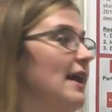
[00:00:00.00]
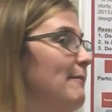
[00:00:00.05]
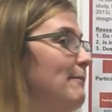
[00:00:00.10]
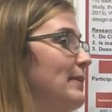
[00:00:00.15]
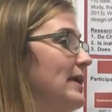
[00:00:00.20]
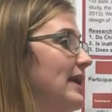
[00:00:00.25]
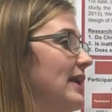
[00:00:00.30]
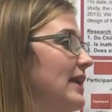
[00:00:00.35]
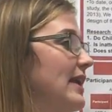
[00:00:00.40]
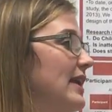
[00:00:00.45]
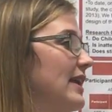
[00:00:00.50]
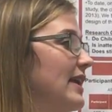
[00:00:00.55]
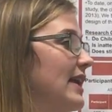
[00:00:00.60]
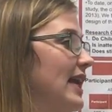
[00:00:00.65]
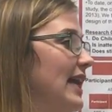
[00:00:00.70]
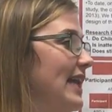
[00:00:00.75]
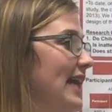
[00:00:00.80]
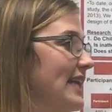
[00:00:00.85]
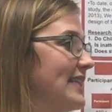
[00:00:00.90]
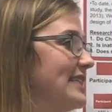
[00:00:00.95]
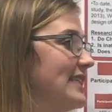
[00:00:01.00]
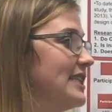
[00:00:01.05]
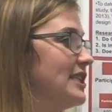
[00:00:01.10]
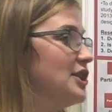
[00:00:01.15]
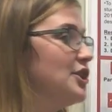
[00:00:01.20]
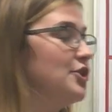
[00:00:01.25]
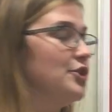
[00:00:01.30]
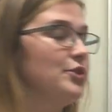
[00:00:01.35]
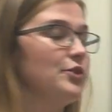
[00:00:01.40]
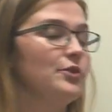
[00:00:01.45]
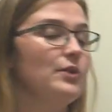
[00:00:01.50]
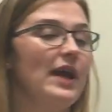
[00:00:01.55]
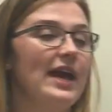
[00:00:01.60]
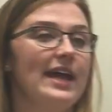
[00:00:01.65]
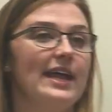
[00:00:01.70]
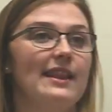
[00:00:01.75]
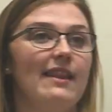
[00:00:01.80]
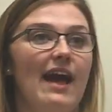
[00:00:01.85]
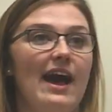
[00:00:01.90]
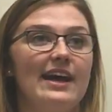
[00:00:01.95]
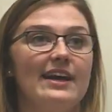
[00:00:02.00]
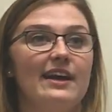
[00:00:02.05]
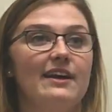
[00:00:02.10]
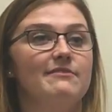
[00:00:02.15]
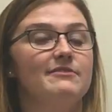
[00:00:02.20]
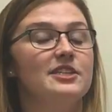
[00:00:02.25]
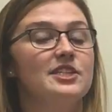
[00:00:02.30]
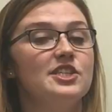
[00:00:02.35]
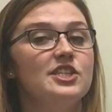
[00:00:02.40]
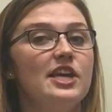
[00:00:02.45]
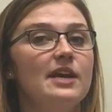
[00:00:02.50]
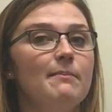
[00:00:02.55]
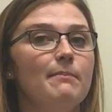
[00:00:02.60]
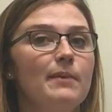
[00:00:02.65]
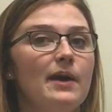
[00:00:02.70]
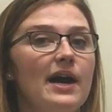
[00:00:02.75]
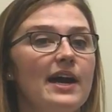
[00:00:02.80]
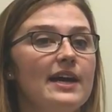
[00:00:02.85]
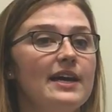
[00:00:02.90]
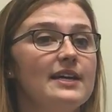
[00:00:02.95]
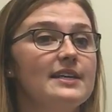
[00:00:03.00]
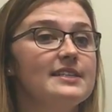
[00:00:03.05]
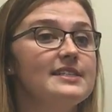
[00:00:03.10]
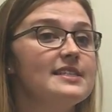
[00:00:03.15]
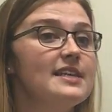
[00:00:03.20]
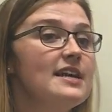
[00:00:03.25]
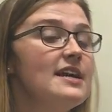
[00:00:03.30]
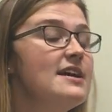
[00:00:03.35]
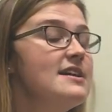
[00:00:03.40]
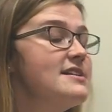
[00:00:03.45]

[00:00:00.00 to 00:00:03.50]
be connected to a lack of the shape bias,